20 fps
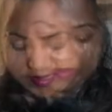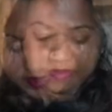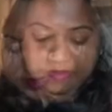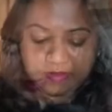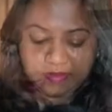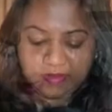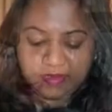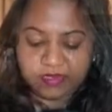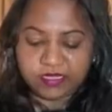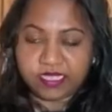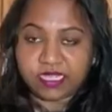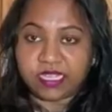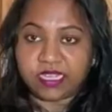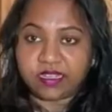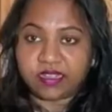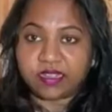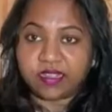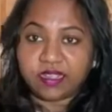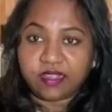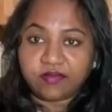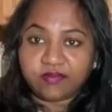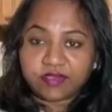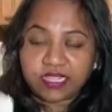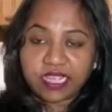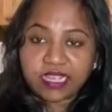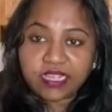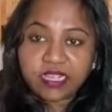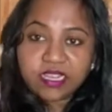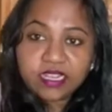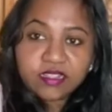You see,
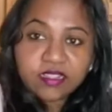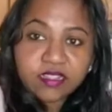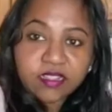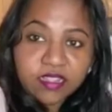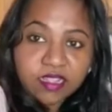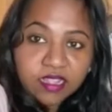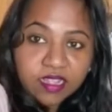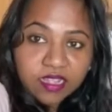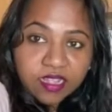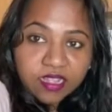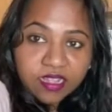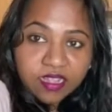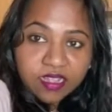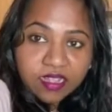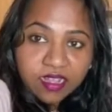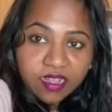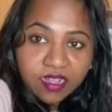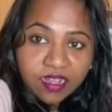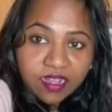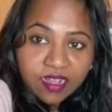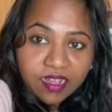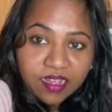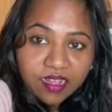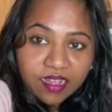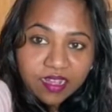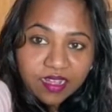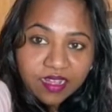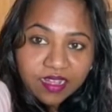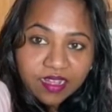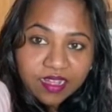taking
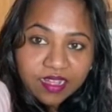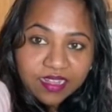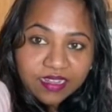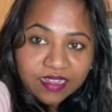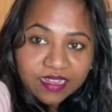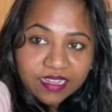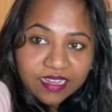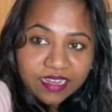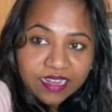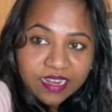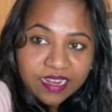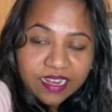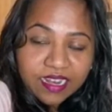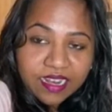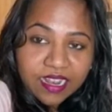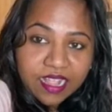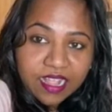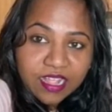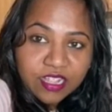a little